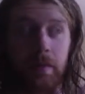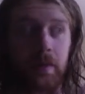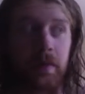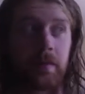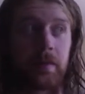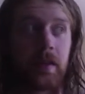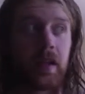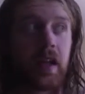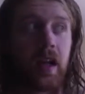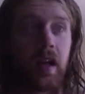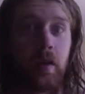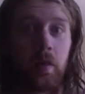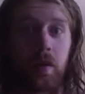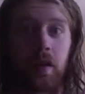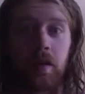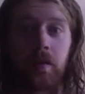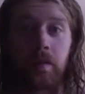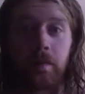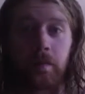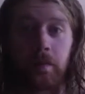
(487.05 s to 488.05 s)
And I'm like, I
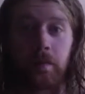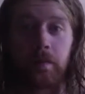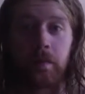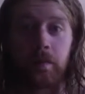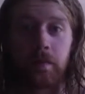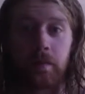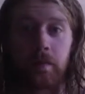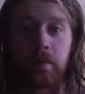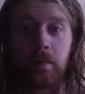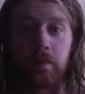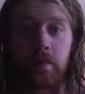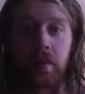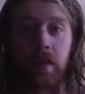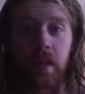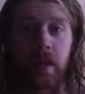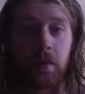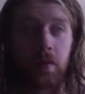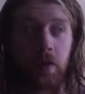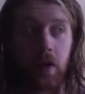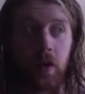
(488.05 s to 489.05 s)
will.
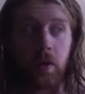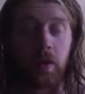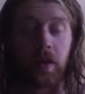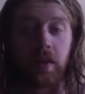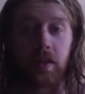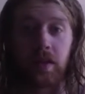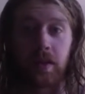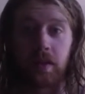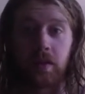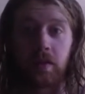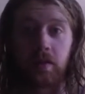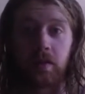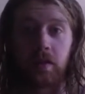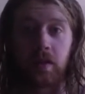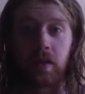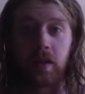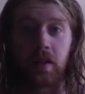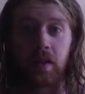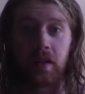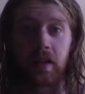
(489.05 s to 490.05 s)
I'm going to.
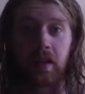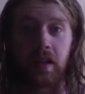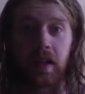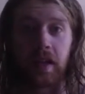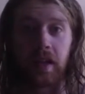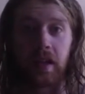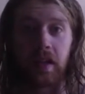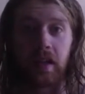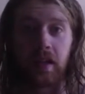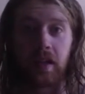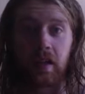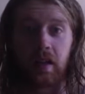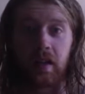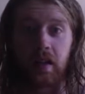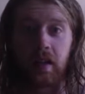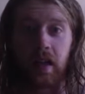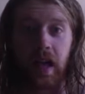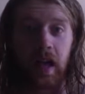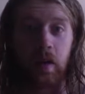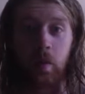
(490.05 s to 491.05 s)
Like,
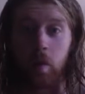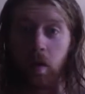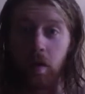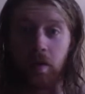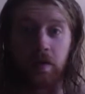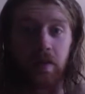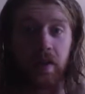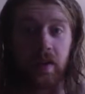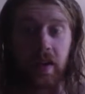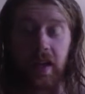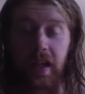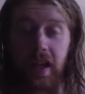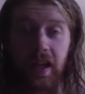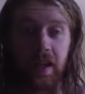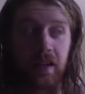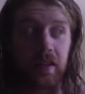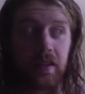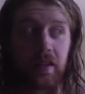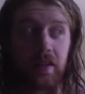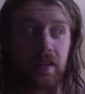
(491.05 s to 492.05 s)
I won't
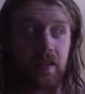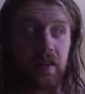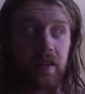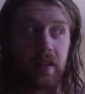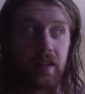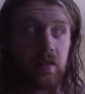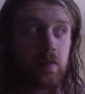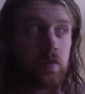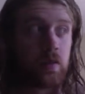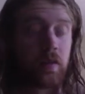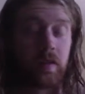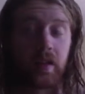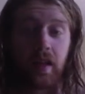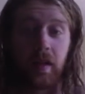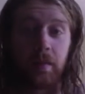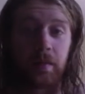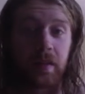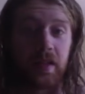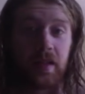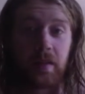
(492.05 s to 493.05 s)
forget. This will
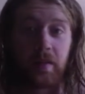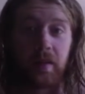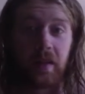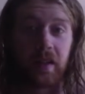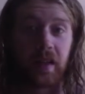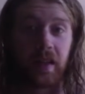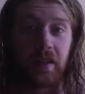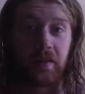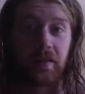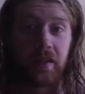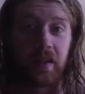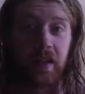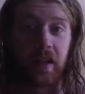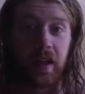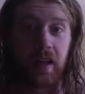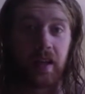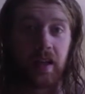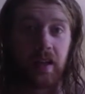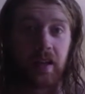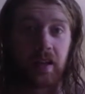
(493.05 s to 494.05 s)
not be something that I
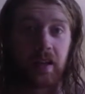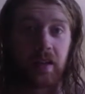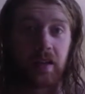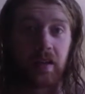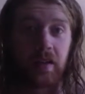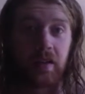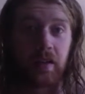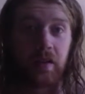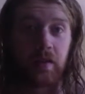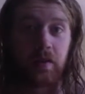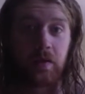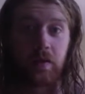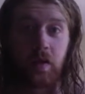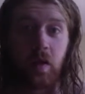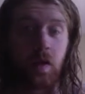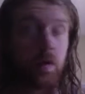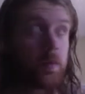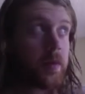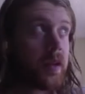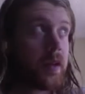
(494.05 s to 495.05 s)
forget. You've
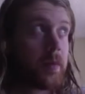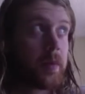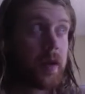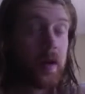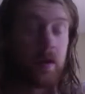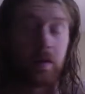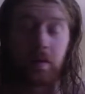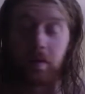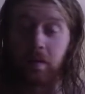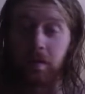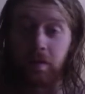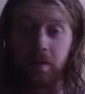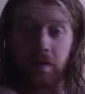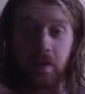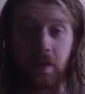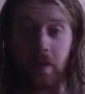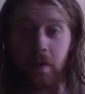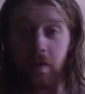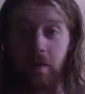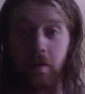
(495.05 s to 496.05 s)
told me about
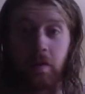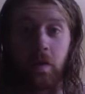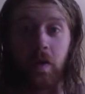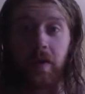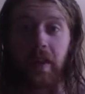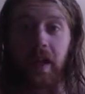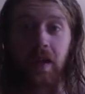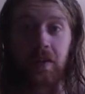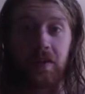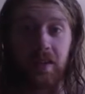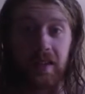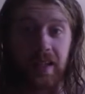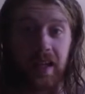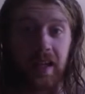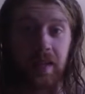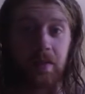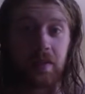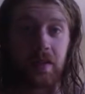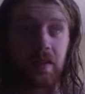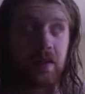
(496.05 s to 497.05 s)
4,000
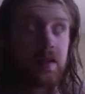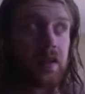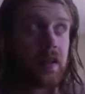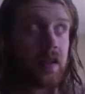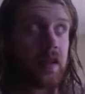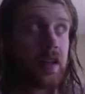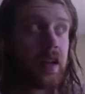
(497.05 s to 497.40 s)
times.